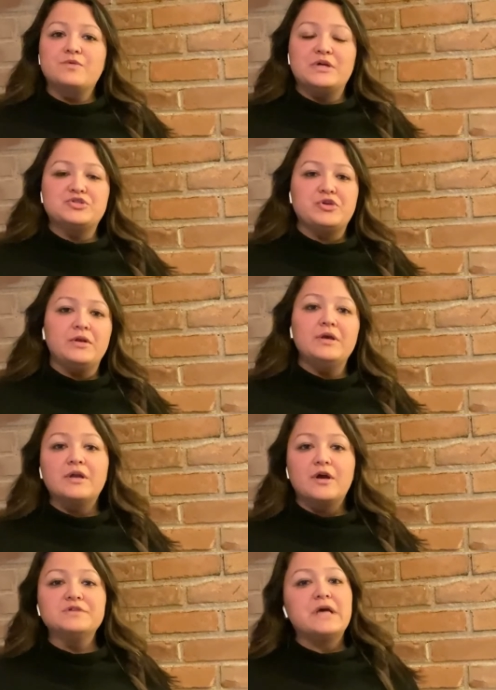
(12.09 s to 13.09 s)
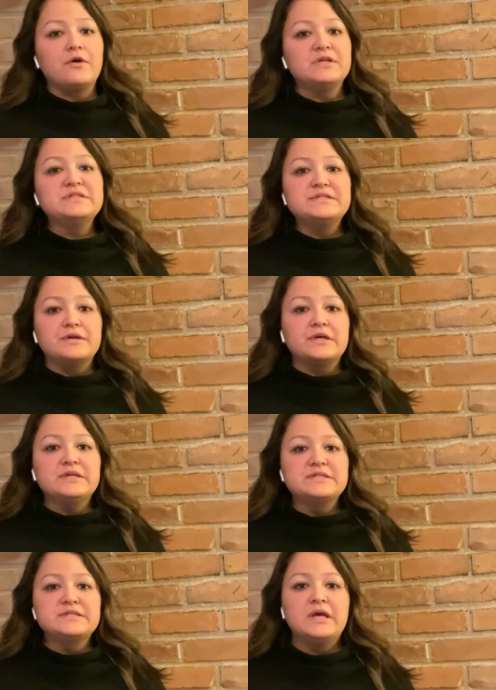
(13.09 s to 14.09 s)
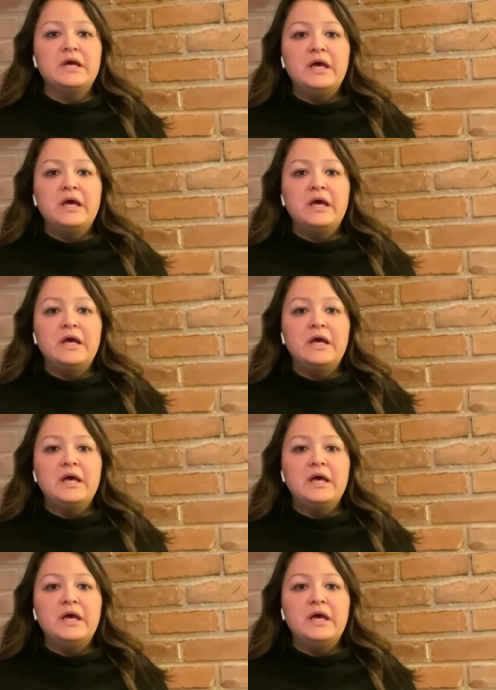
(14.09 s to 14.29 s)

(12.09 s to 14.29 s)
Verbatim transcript: question in our doubting series.